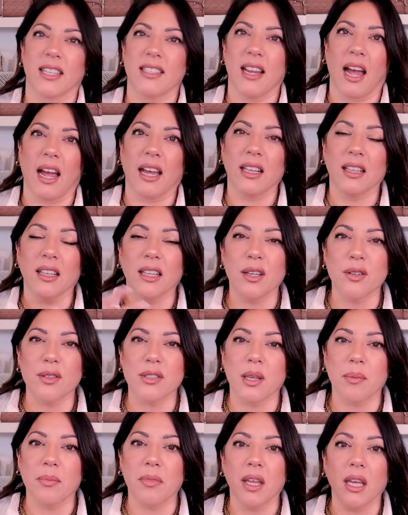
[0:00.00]
a dangly or
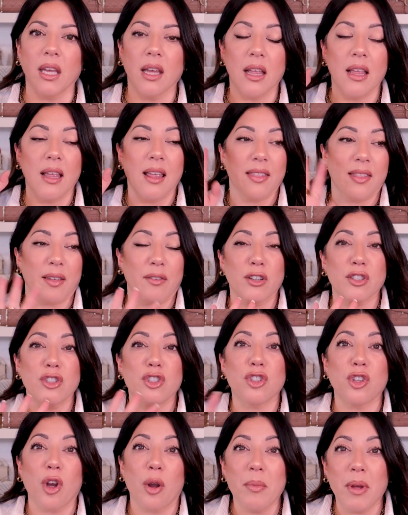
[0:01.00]
something. They've got
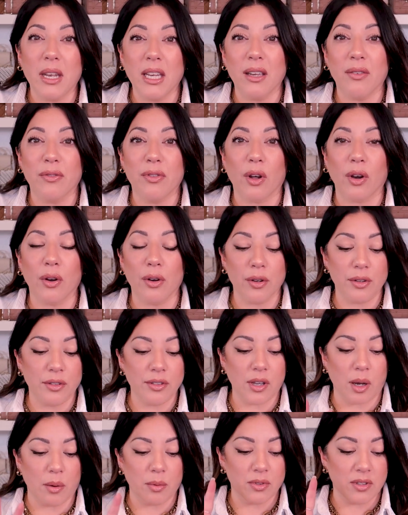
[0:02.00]
so many of those.